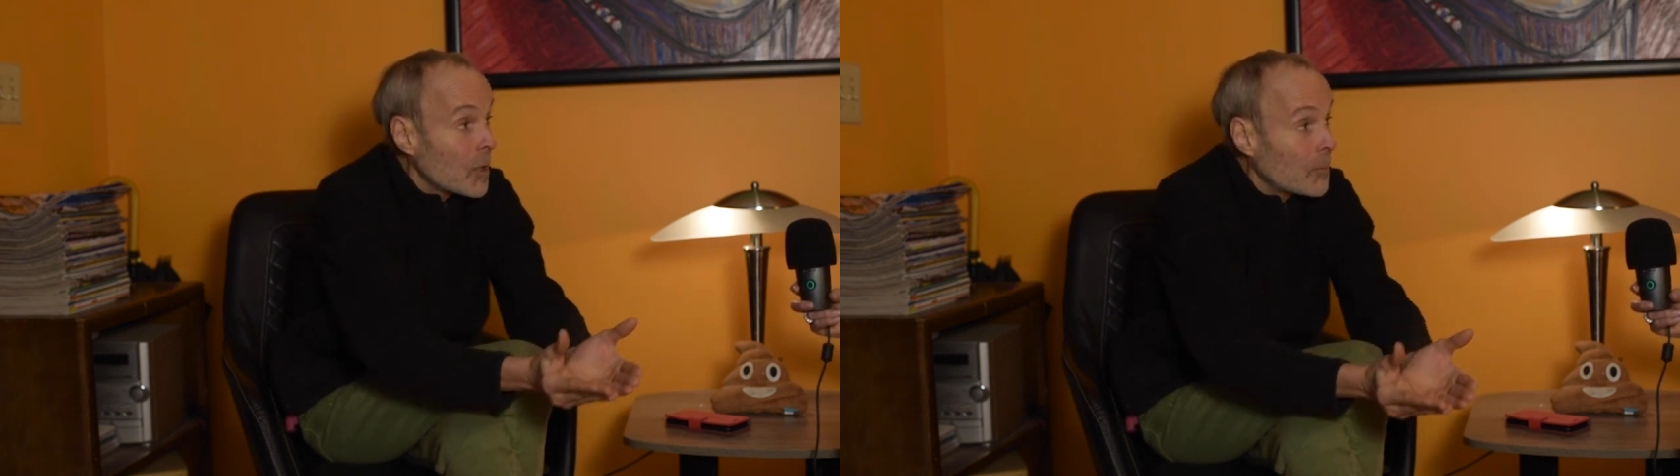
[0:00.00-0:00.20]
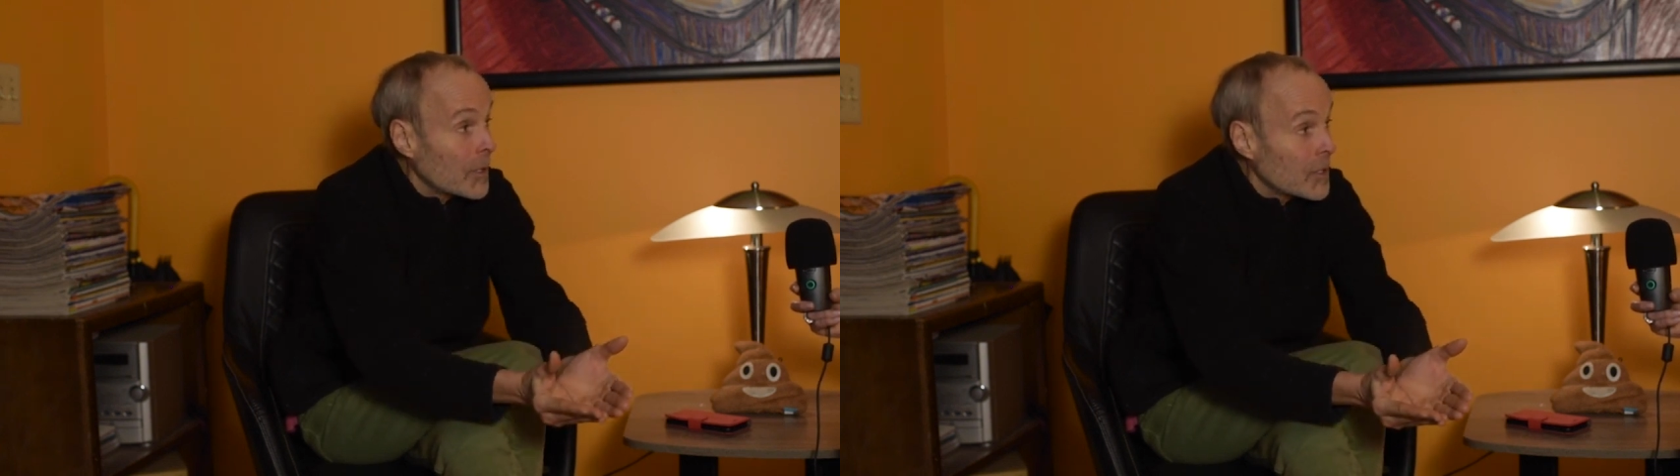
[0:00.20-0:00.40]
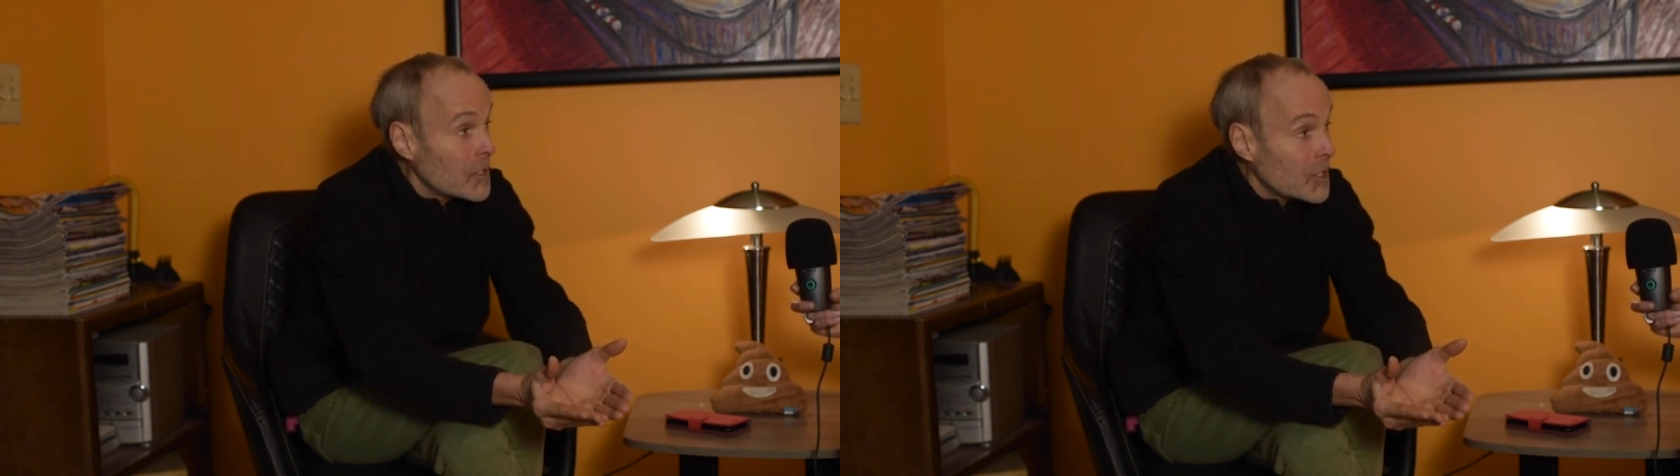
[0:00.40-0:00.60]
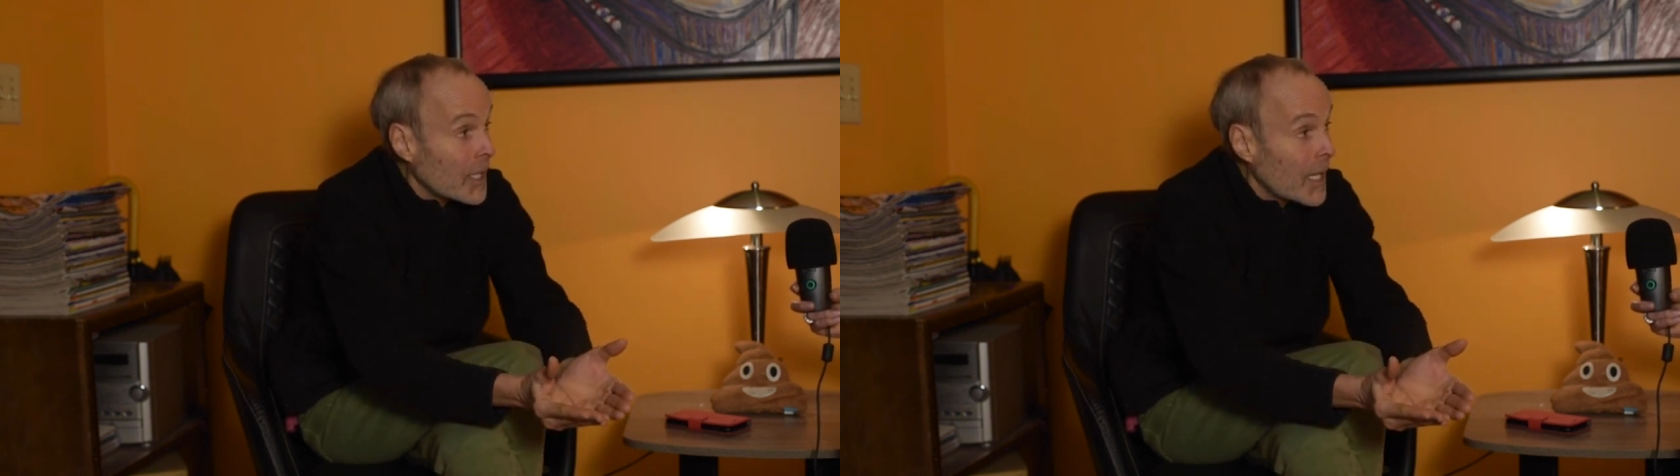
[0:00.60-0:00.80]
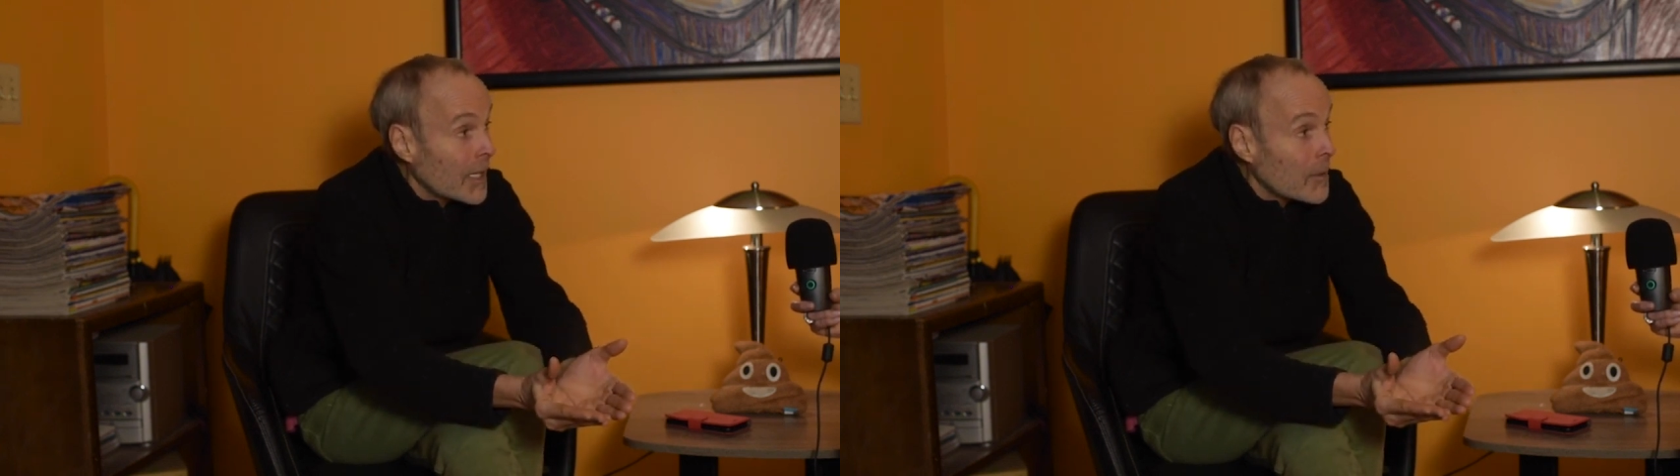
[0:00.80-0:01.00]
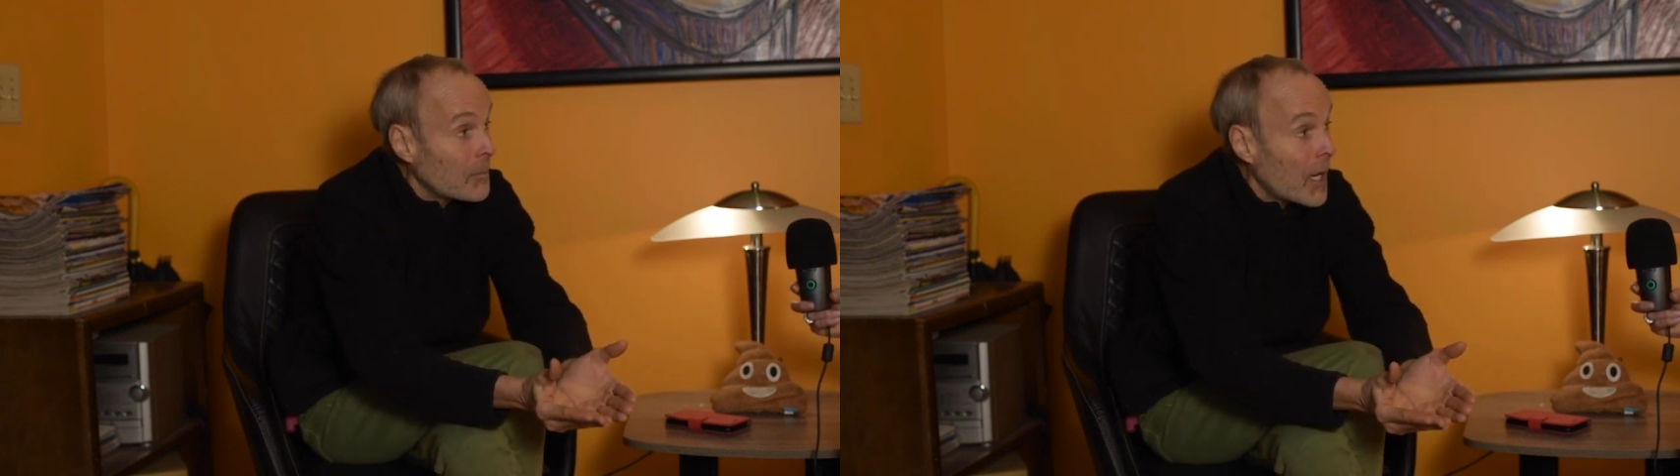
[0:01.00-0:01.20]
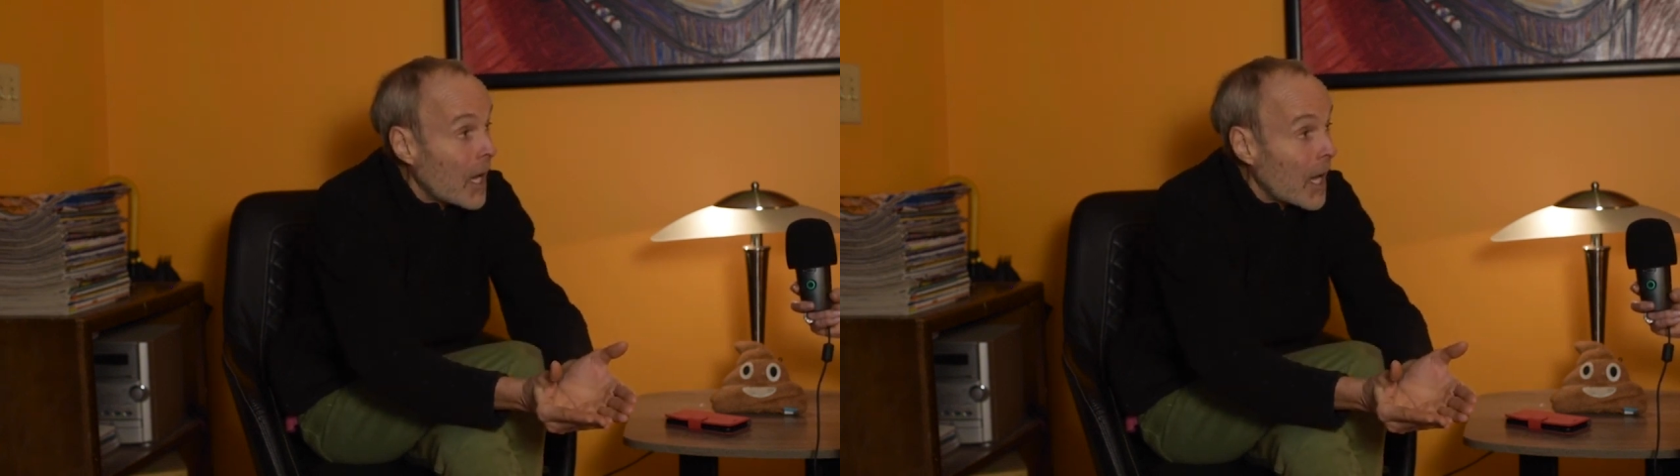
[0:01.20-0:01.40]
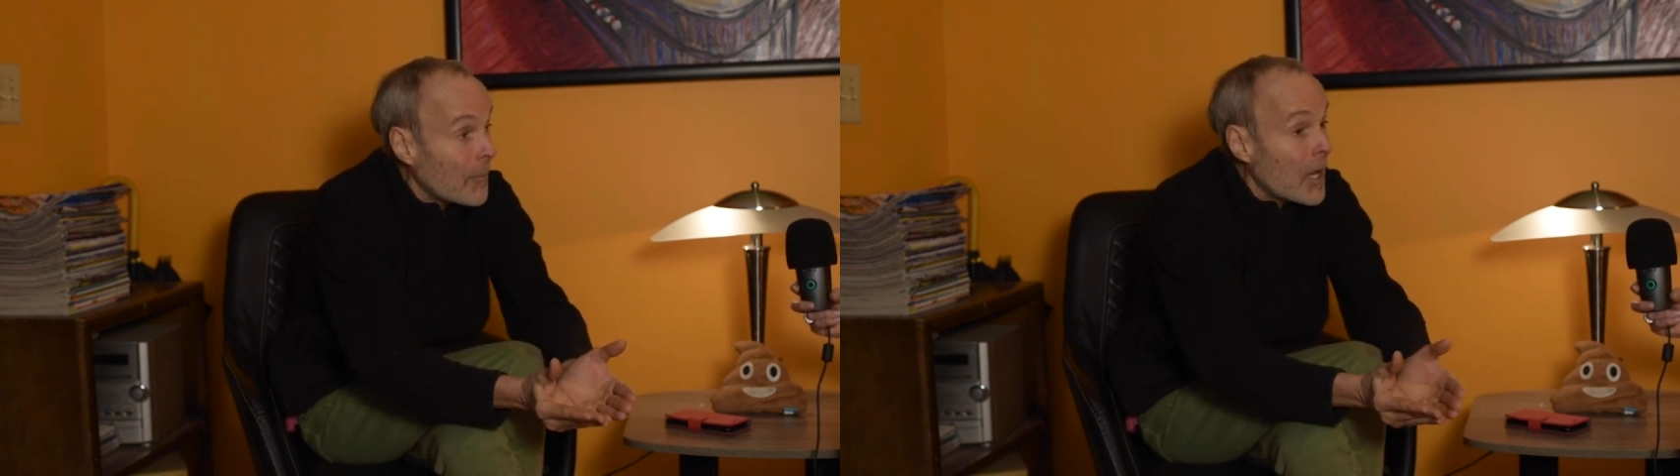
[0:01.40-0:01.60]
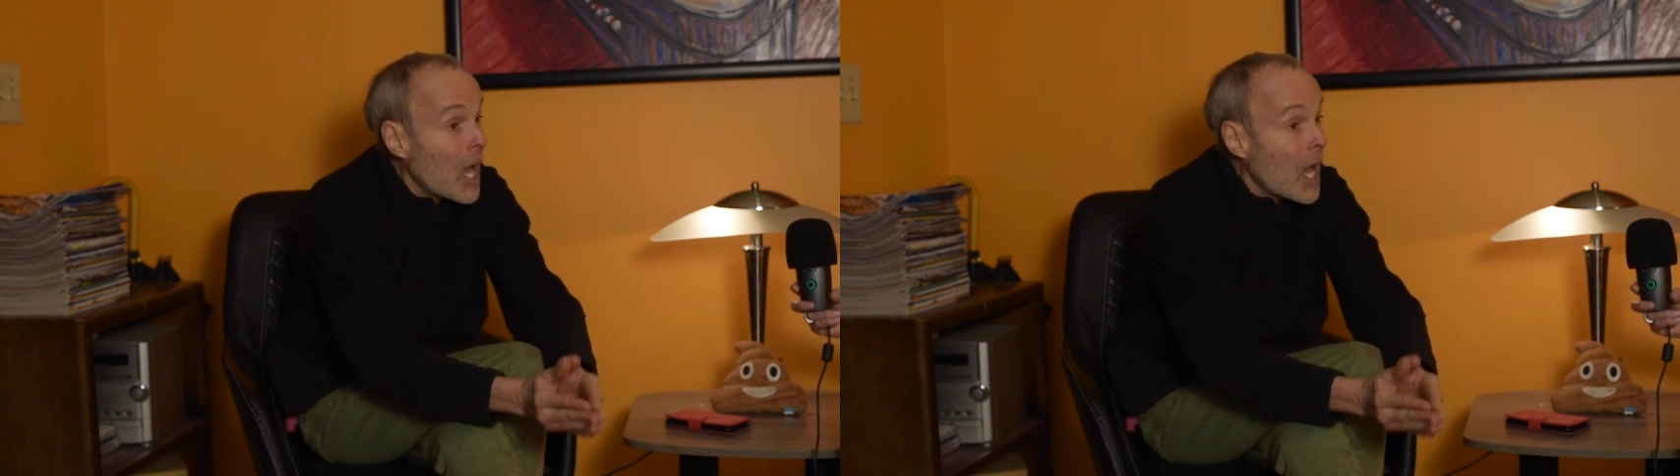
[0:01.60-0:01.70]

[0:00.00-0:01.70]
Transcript: up what you said like a bomb.